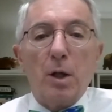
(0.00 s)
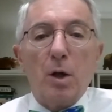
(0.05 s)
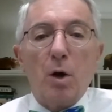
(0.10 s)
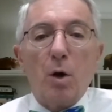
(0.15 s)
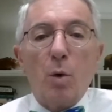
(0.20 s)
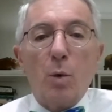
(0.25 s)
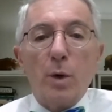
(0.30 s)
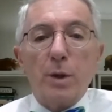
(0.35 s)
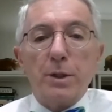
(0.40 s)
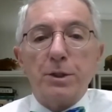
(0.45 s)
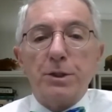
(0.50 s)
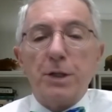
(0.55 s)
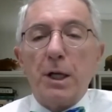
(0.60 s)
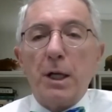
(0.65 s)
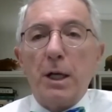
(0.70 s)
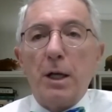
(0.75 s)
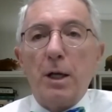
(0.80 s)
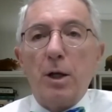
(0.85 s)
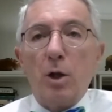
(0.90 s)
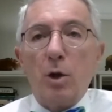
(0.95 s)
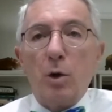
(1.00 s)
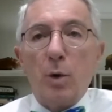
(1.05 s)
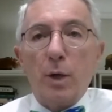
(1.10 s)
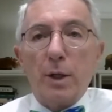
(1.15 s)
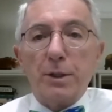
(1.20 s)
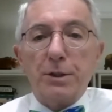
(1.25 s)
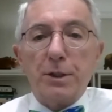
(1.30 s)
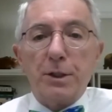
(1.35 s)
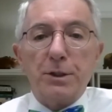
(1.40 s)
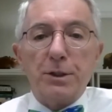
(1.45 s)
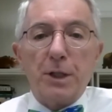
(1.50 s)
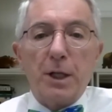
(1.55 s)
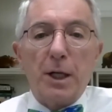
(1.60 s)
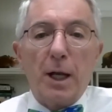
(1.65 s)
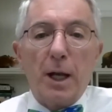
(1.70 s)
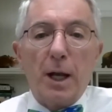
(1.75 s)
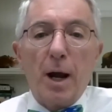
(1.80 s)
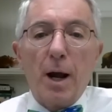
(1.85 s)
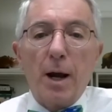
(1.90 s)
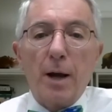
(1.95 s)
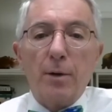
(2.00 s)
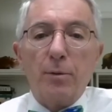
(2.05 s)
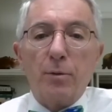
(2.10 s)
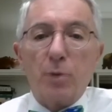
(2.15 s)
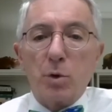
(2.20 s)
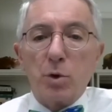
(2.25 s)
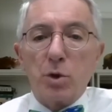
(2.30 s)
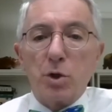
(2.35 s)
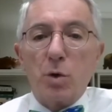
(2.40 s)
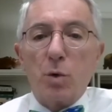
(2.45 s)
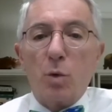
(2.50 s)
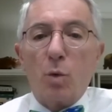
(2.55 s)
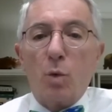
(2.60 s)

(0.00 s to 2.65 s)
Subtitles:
ONC US CDI version